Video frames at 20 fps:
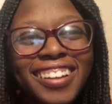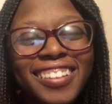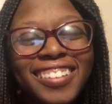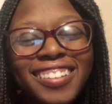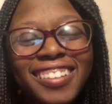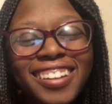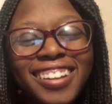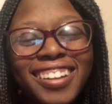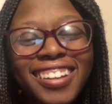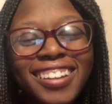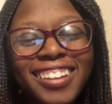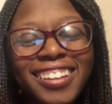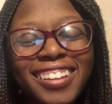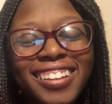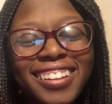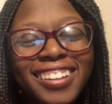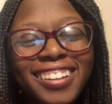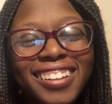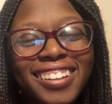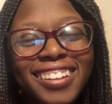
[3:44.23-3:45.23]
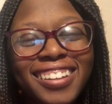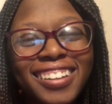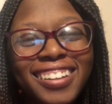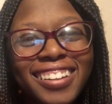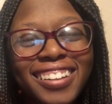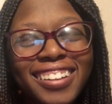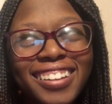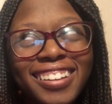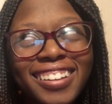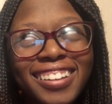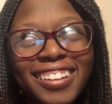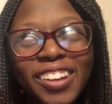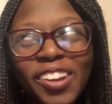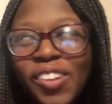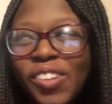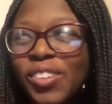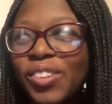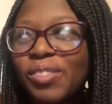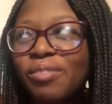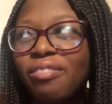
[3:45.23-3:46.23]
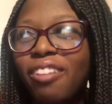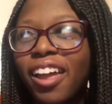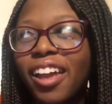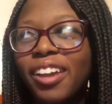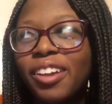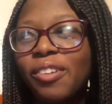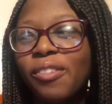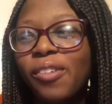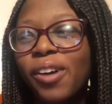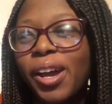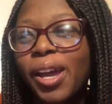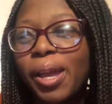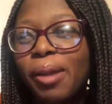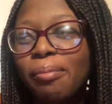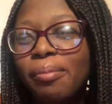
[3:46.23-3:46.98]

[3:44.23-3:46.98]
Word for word: I was like, looks in black and white,